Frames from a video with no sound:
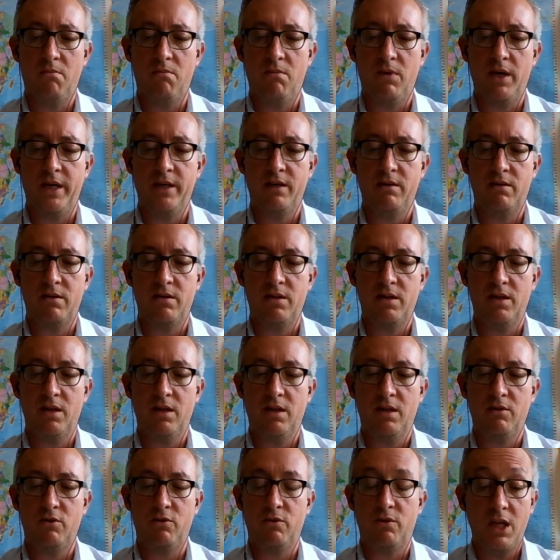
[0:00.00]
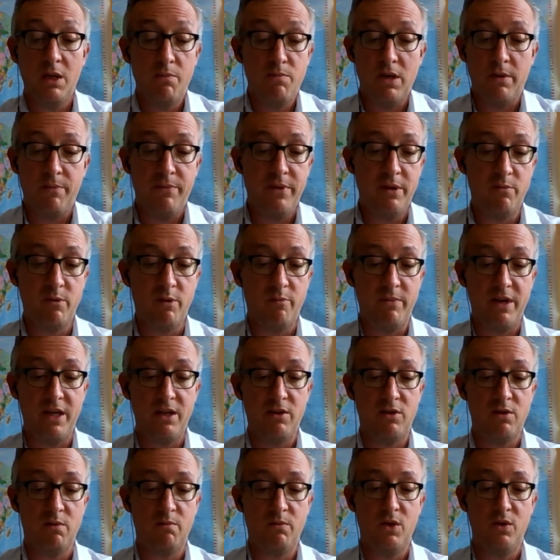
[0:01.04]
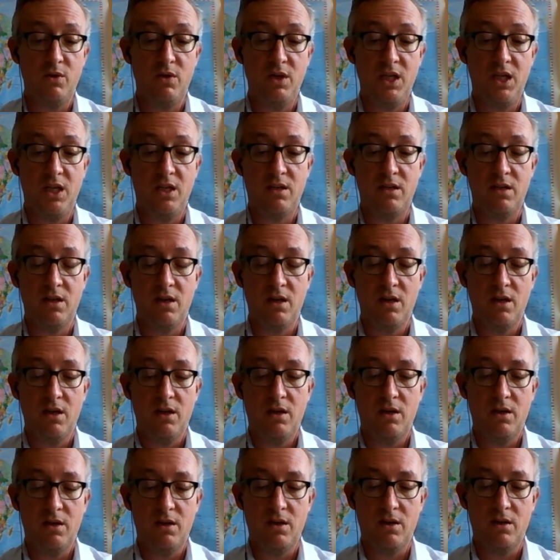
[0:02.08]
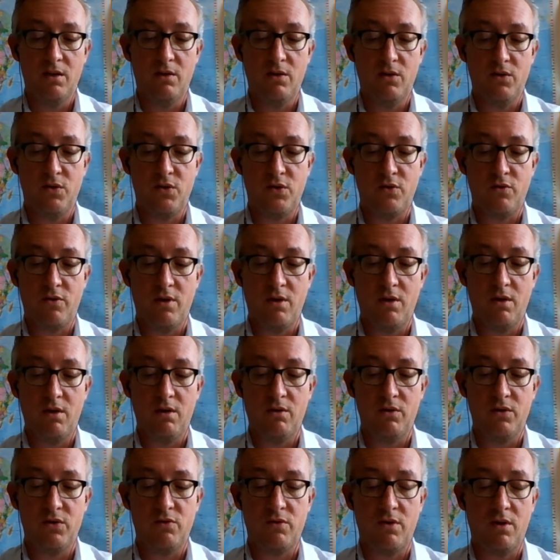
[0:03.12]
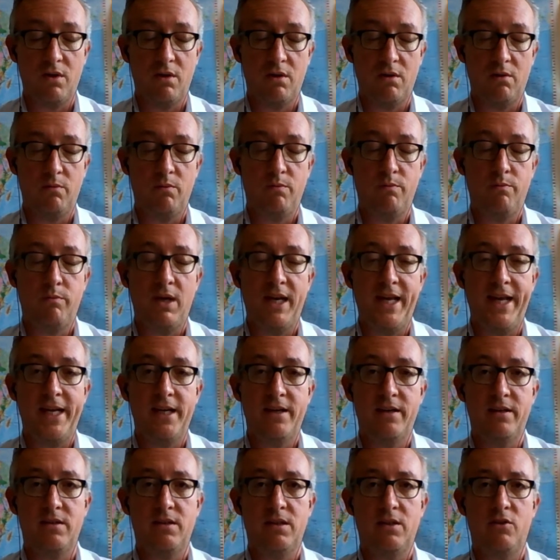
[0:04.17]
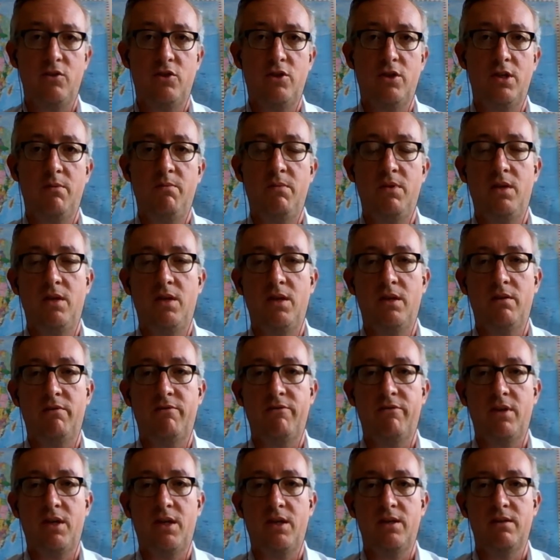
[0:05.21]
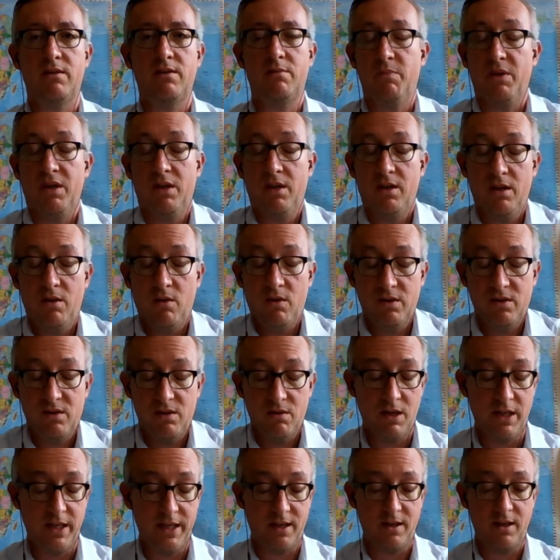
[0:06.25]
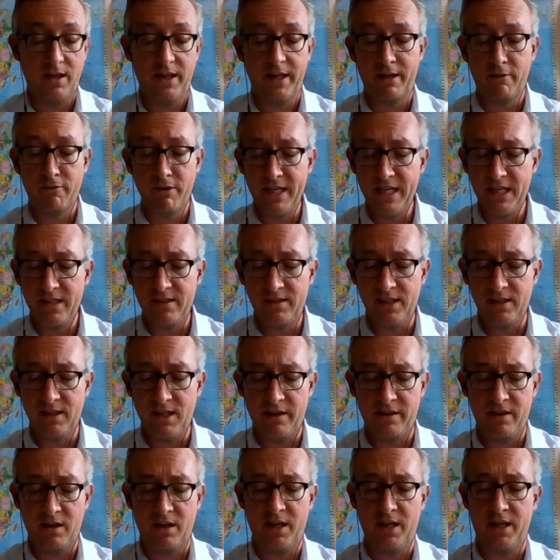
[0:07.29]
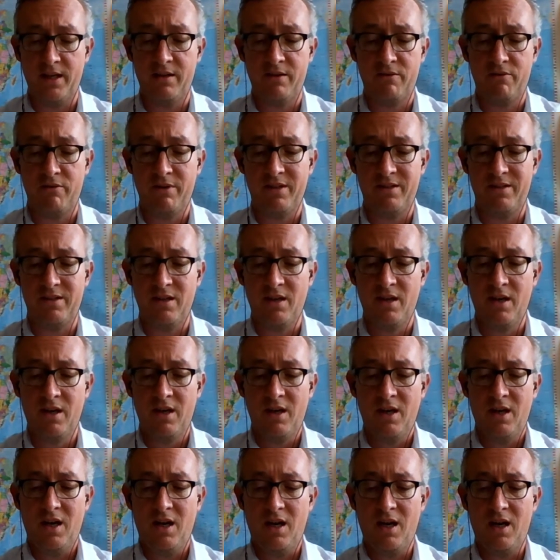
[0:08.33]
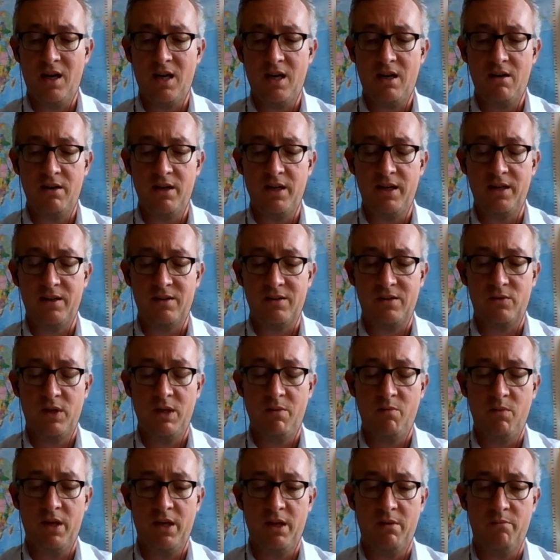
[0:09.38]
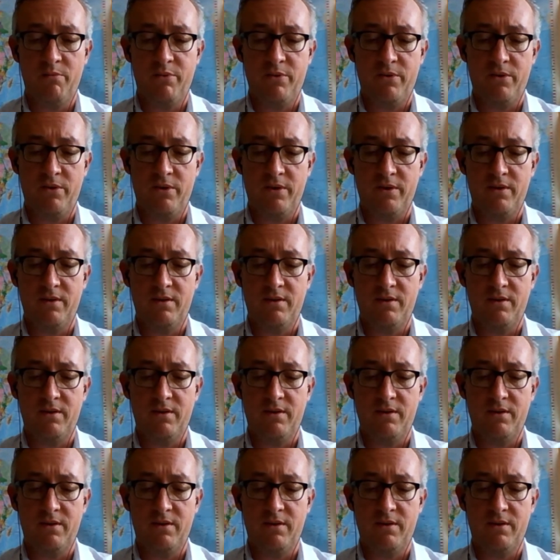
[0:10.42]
And to keep up the momentum, you need strong players in Germany and France, but also like Greece and other countries, are extremely important.